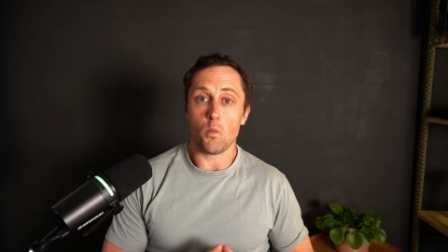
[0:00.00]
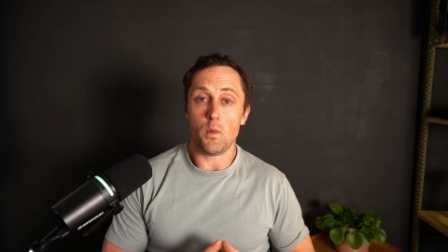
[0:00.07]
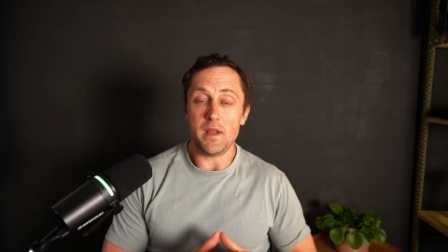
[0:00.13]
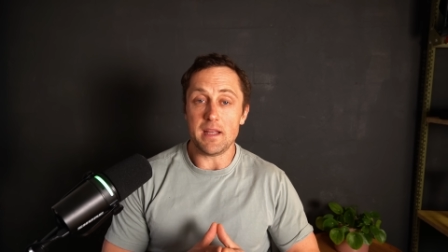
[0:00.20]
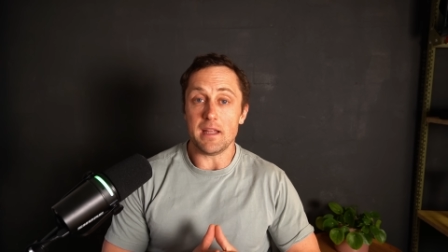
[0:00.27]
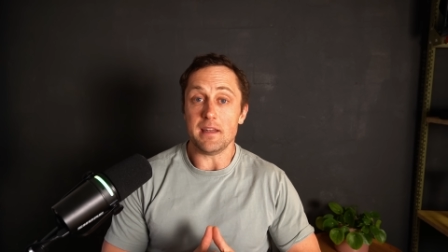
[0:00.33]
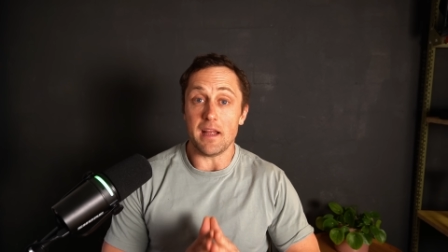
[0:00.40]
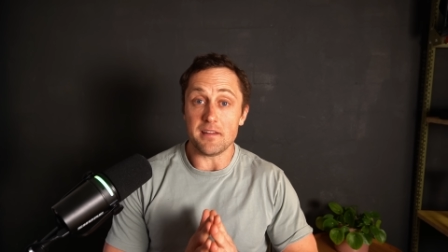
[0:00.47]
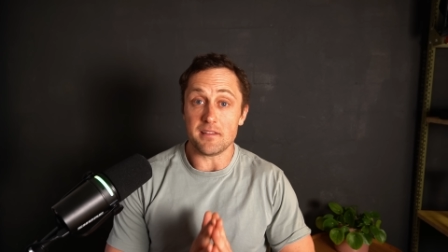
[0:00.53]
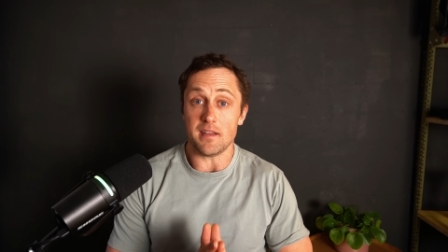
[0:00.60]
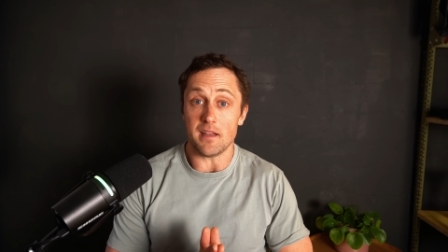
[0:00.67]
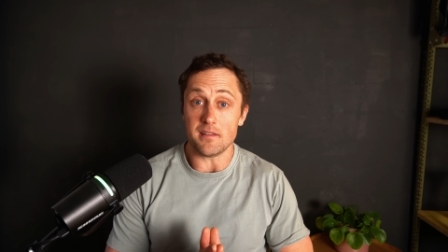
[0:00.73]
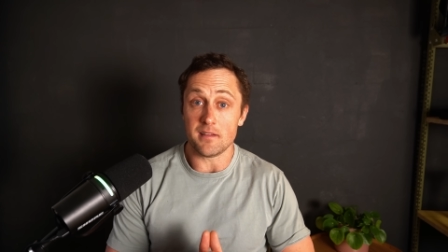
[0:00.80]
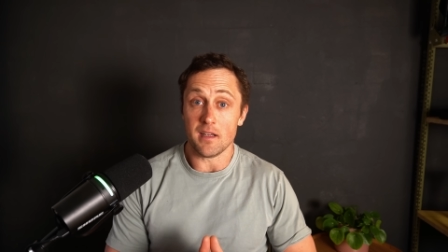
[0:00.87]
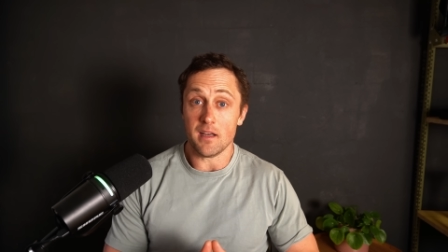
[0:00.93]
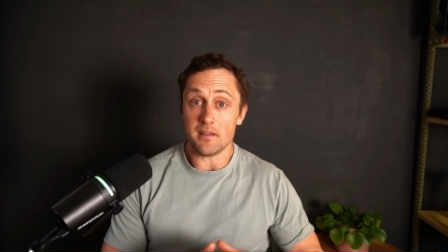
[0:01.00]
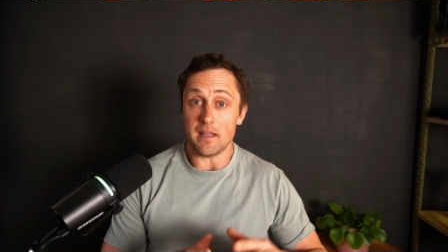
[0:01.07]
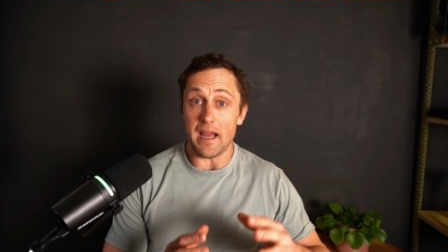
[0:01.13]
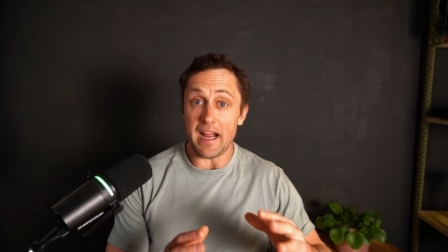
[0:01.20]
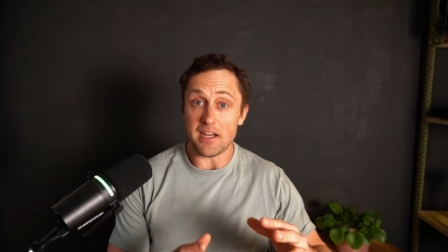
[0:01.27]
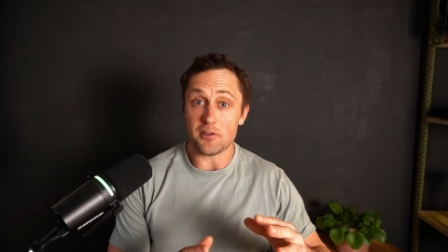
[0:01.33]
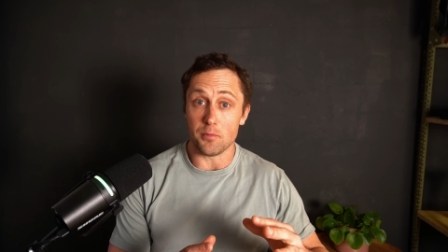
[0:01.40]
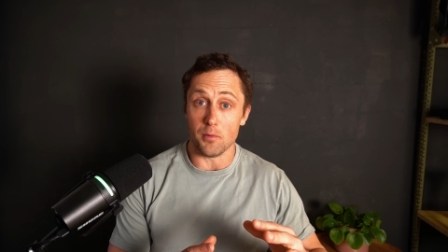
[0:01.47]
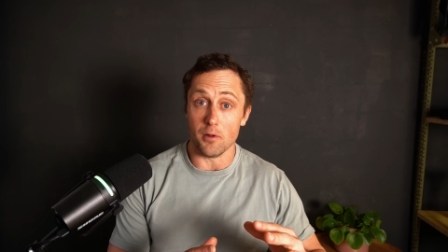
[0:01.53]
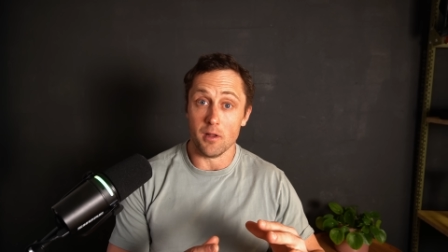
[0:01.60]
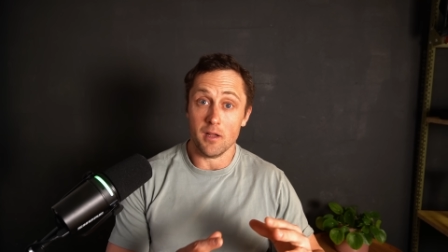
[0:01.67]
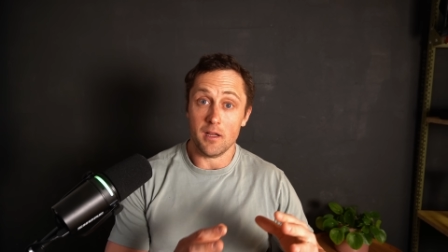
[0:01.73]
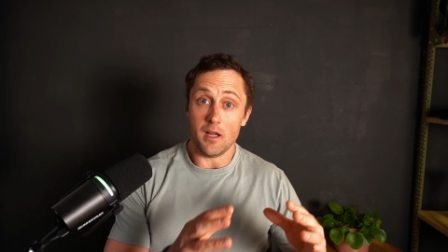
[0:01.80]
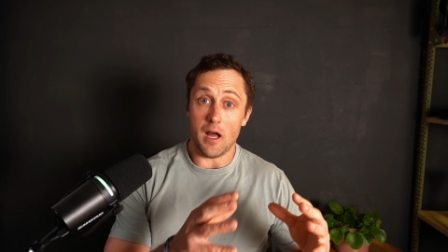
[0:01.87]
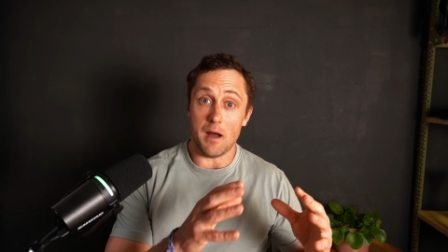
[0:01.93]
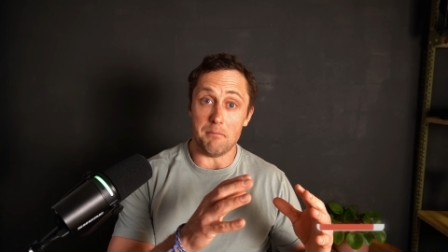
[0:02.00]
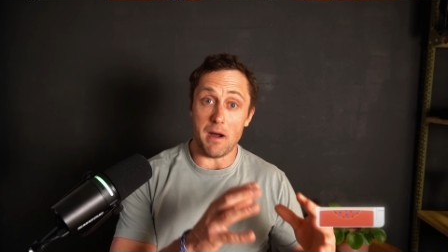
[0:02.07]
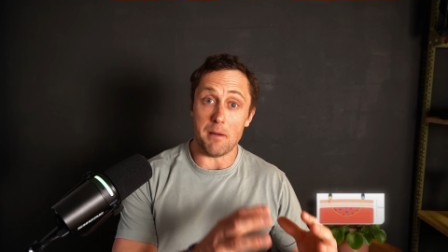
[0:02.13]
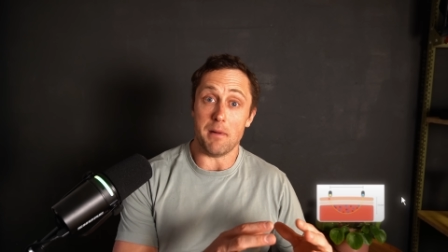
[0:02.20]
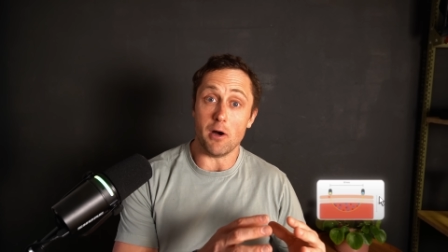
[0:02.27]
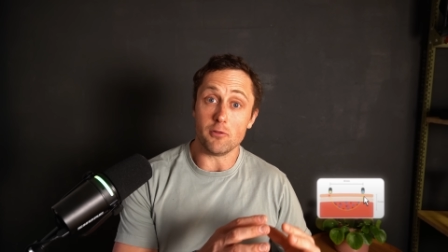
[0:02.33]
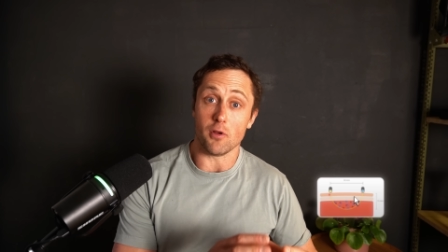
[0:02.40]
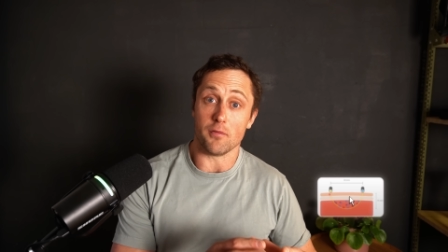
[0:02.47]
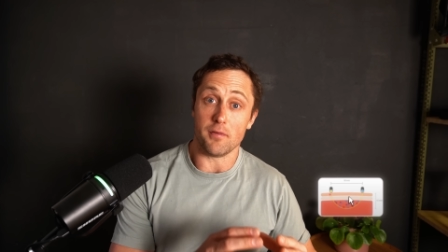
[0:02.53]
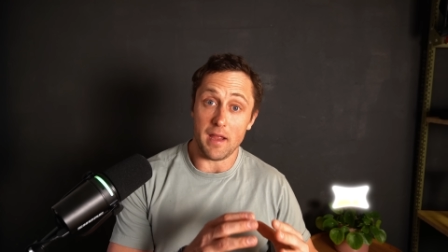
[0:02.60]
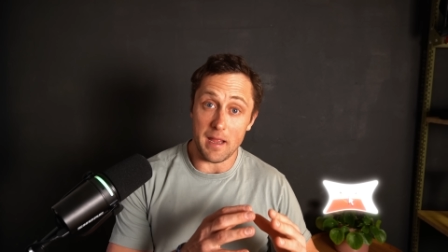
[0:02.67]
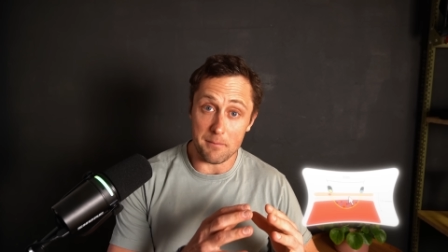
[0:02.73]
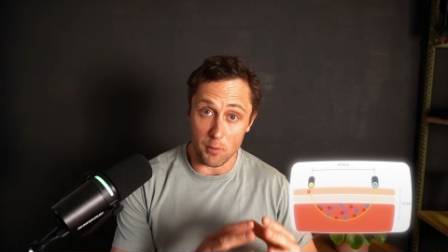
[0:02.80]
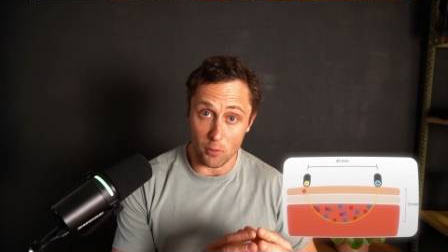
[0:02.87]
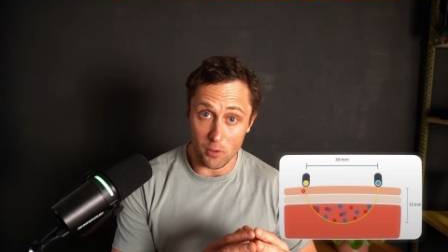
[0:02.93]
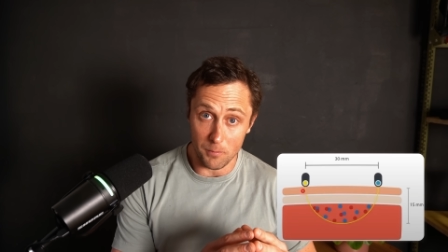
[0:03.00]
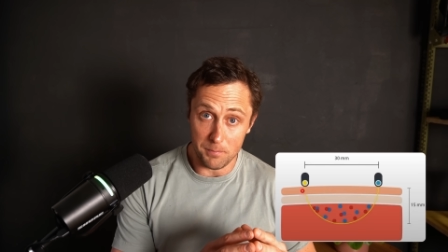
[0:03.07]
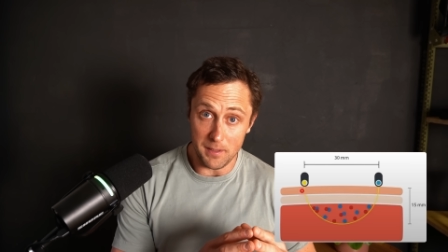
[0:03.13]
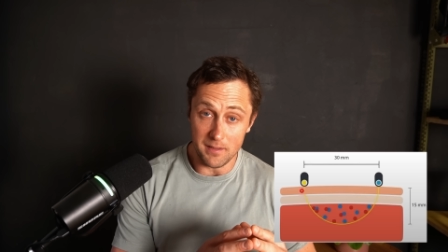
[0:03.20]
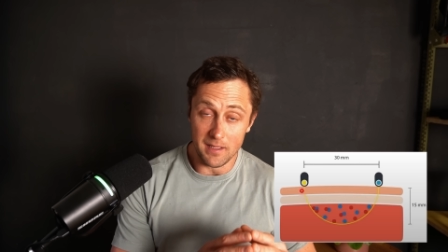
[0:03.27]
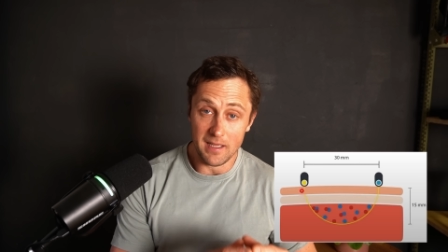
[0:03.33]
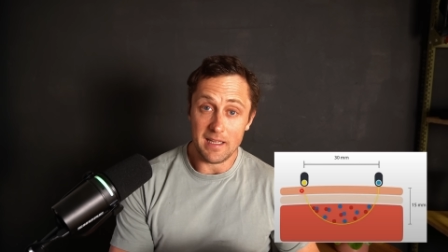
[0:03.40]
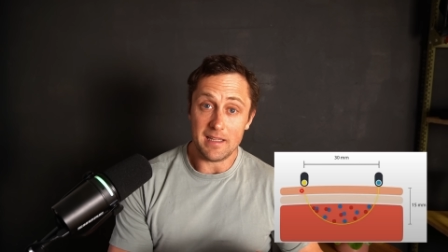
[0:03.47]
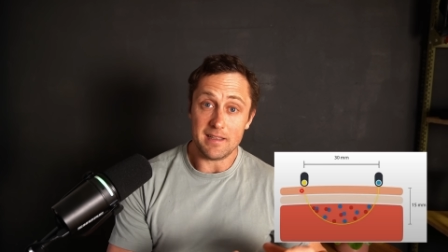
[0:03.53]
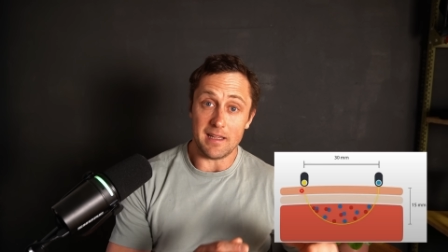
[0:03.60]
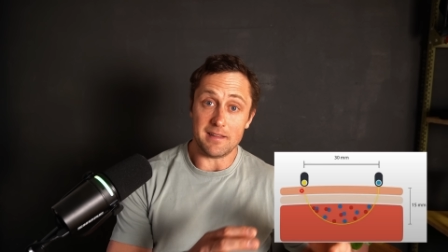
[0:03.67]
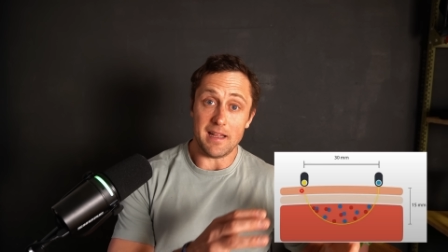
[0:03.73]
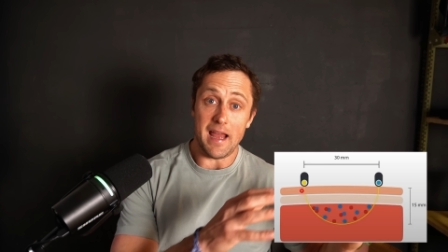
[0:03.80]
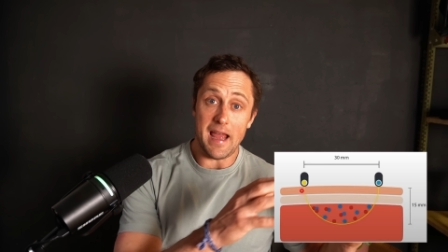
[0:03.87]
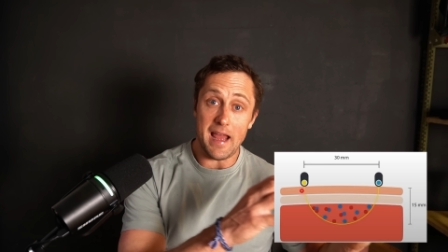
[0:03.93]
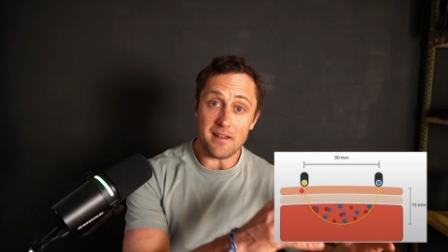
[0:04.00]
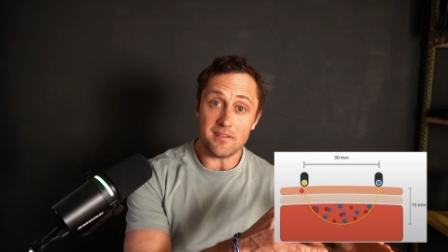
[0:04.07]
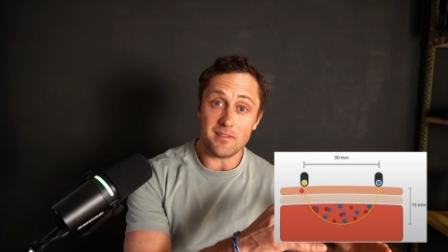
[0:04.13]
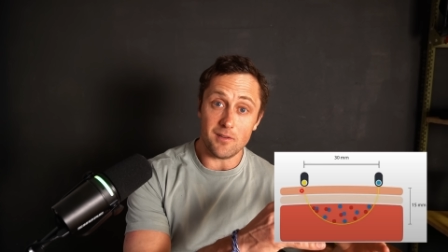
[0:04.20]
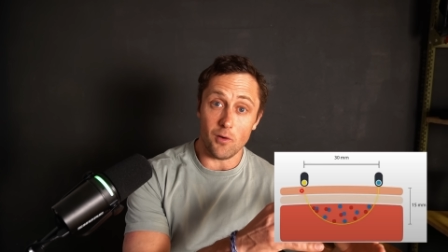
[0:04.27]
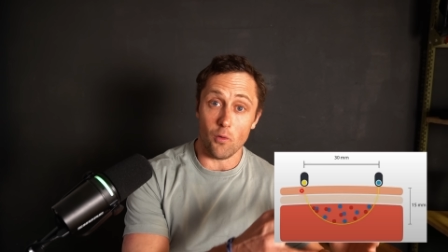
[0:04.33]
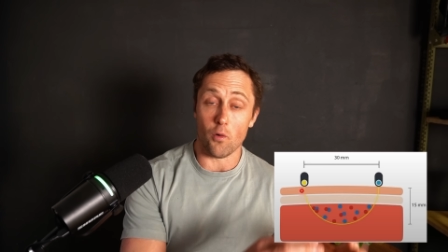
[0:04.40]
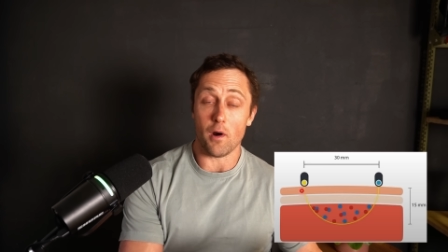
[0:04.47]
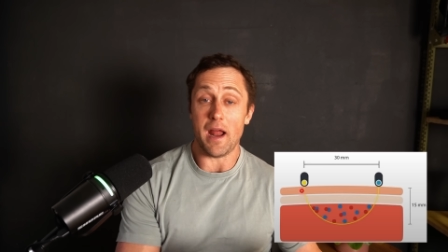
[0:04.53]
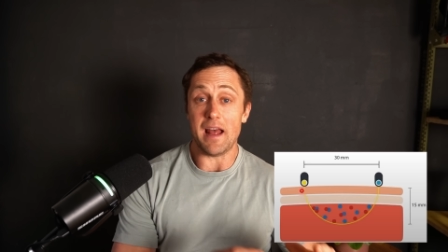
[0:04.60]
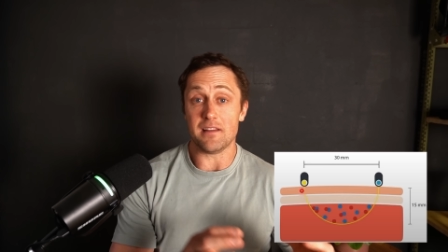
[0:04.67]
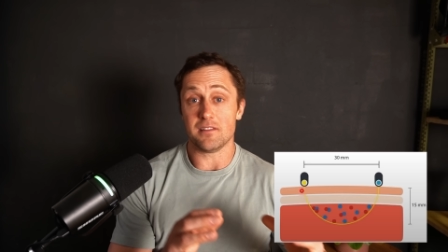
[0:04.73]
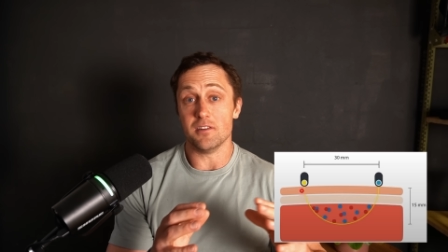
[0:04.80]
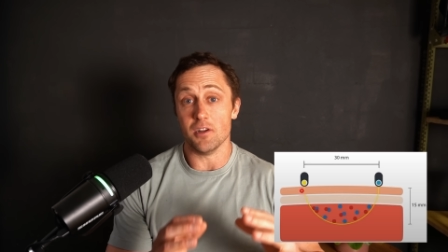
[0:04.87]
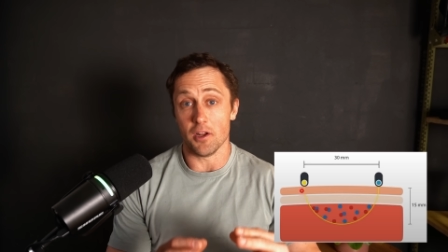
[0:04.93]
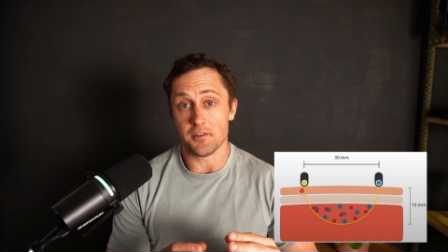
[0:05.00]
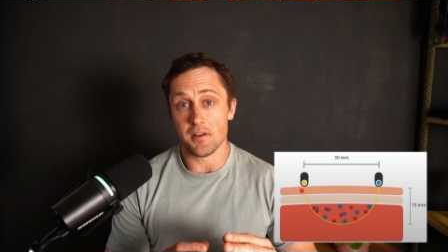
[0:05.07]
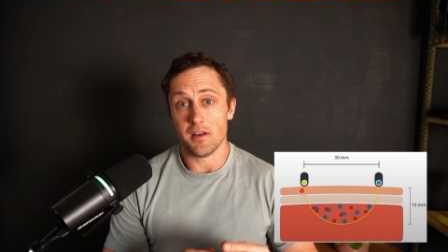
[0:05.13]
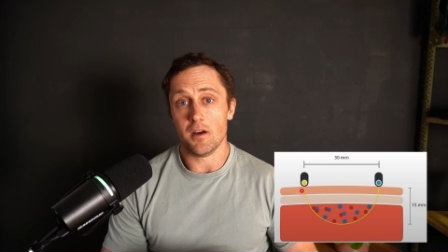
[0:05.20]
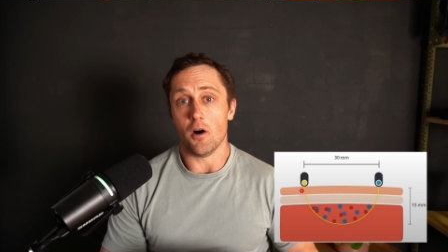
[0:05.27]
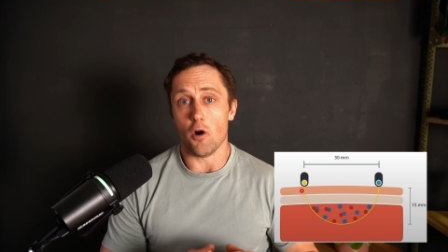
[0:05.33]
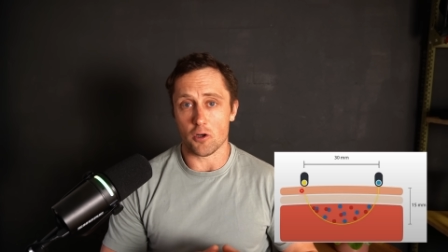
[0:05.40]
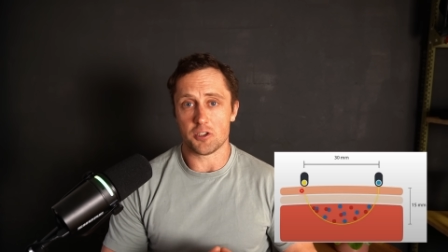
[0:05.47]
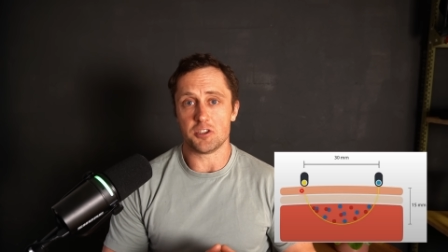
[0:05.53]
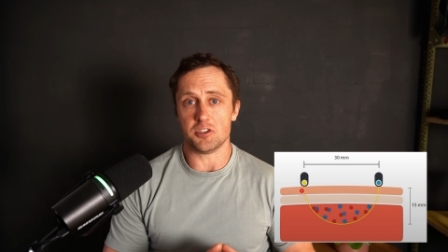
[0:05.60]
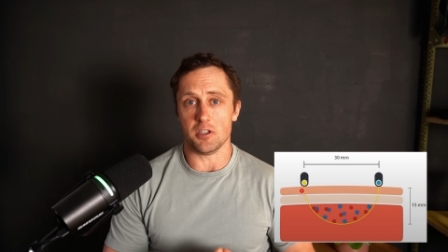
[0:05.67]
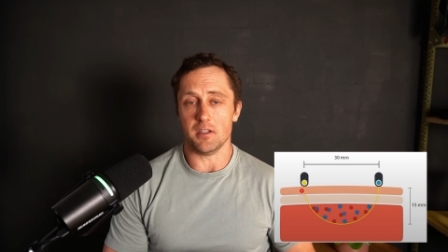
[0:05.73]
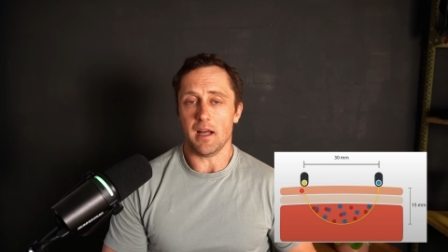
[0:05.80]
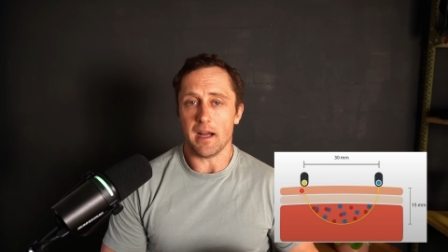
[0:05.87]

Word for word: we can assess the actual amount of hemoglobin that has or has not oxygen.